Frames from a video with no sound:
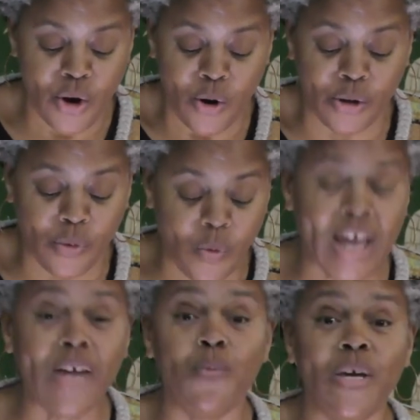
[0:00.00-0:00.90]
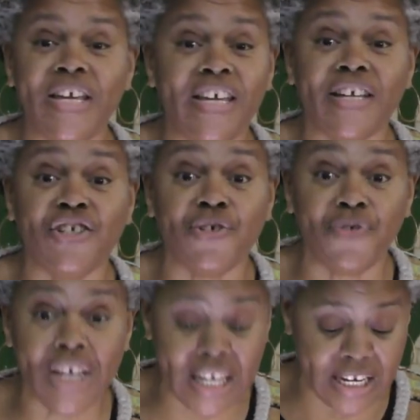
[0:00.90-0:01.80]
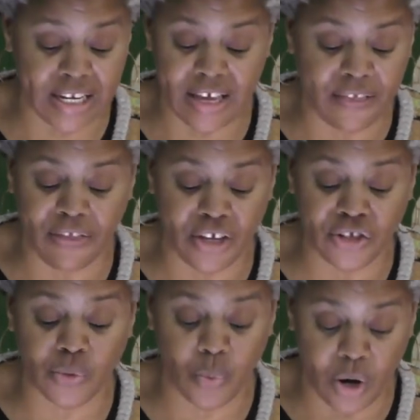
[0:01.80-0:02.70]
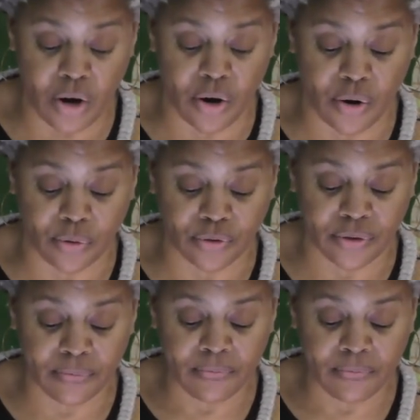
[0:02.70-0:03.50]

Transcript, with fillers: or the way we get treated in this world.